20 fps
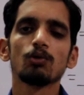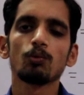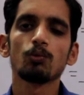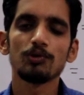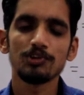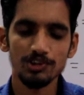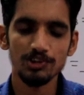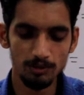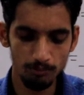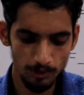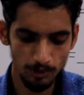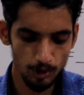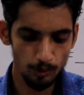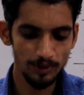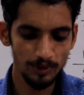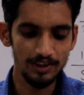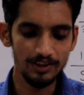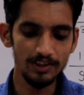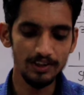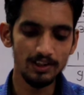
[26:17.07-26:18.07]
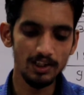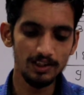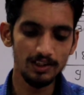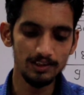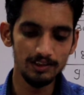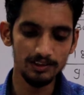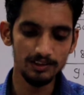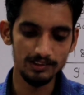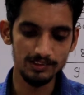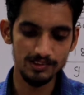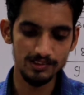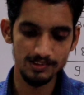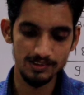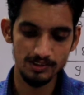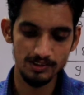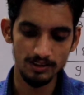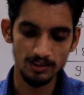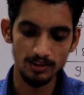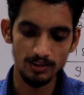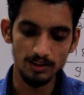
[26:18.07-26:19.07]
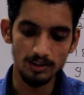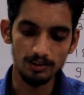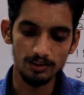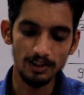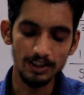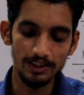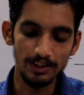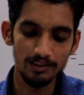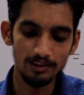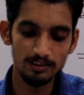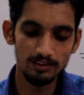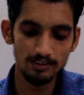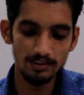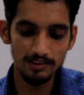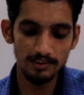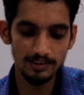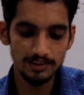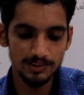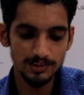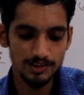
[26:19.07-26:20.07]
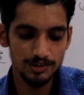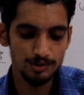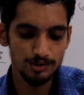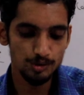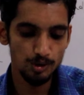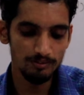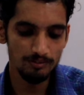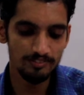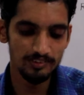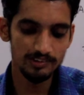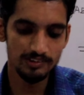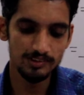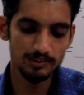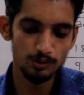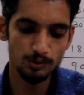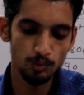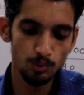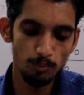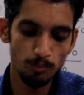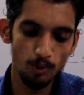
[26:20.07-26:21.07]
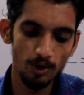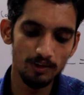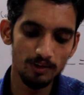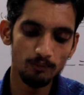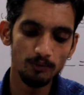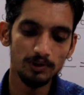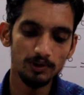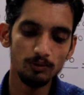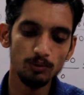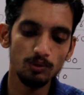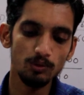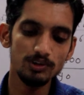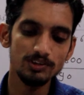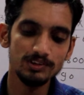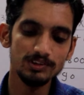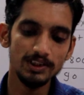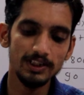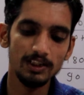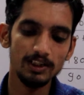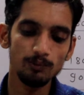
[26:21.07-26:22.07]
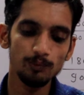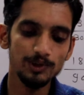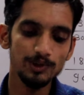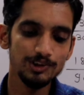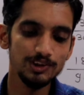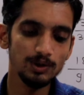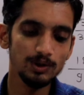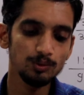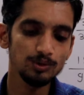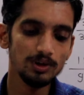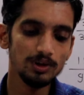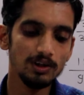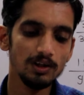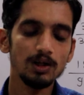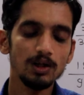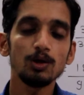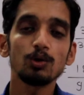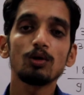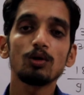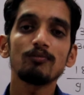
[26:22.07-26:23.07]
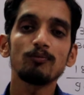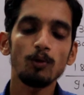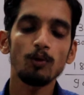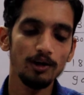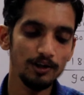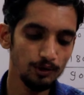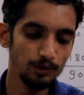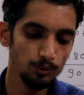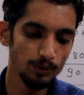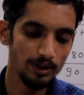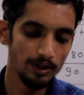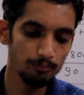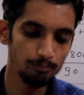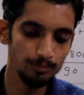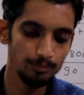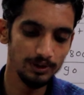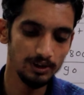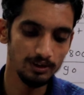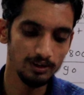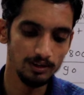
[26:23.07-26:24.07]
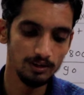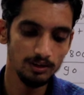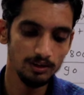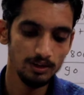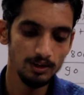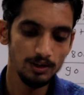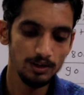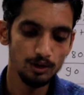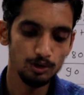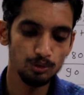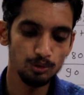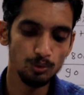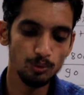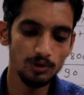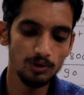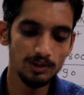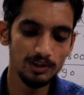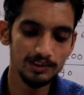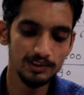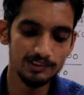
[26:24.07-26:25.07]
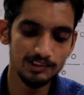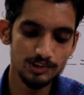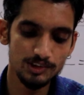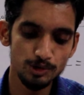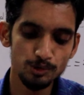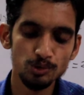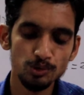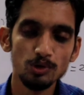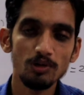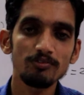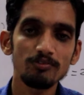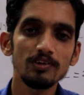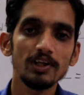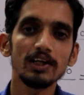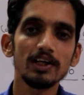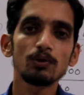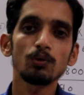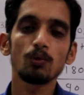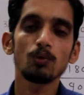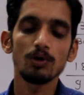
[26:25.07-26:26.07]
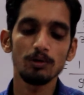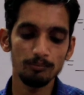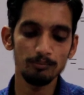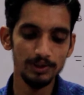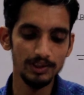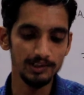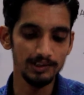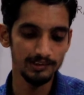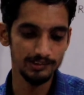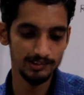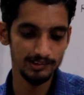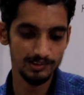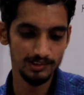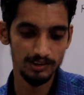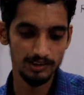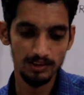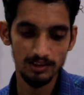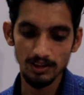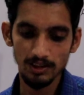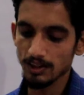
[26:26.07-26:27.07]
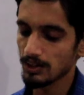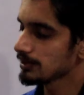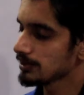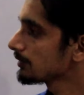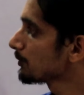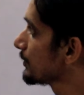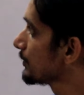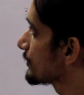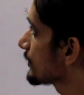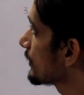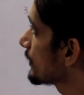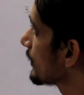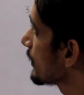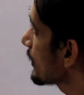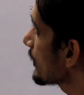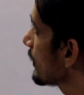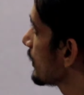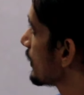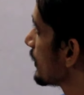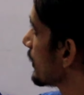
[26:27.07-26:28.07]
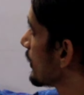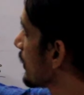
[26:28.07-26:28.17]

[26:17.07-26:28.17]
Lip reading: Question number 29 is the internal resistance of a 2.1 volt cell which gives a current of 0.2 ampere through a resistance of 10 ohm is. Now listen here.